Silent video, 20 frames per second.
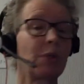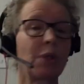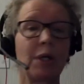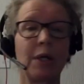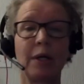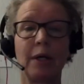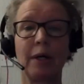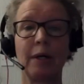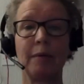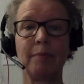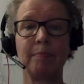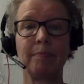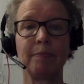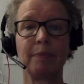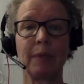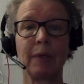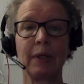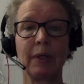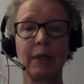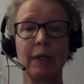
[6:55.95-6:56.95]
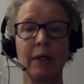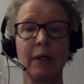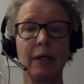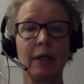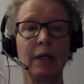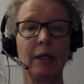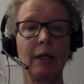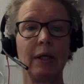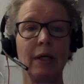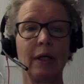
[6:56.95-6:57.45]
time
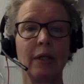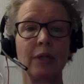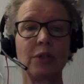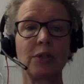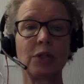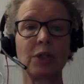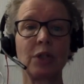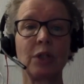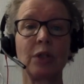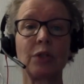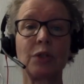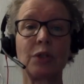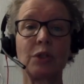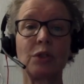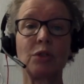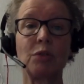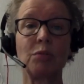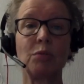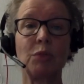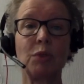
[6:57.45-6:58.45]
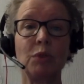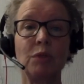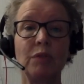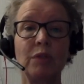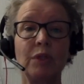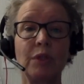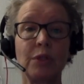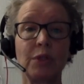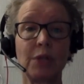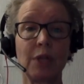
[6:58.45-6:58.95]
and starting to move
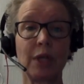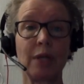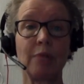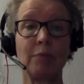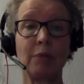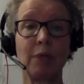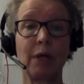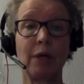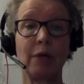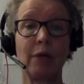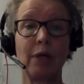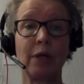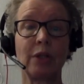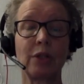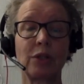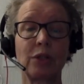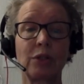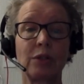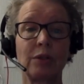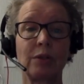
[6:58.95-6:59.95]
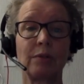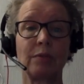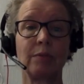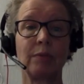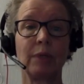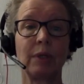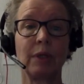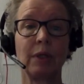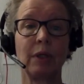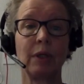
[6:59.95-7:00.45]
in the same direction
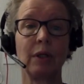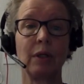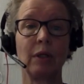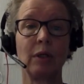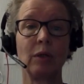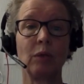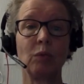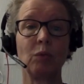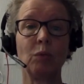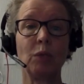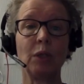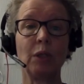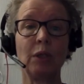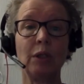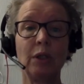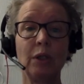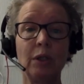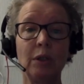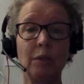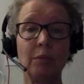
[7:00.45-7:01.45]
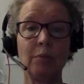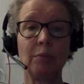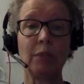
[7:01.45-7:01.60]
will alert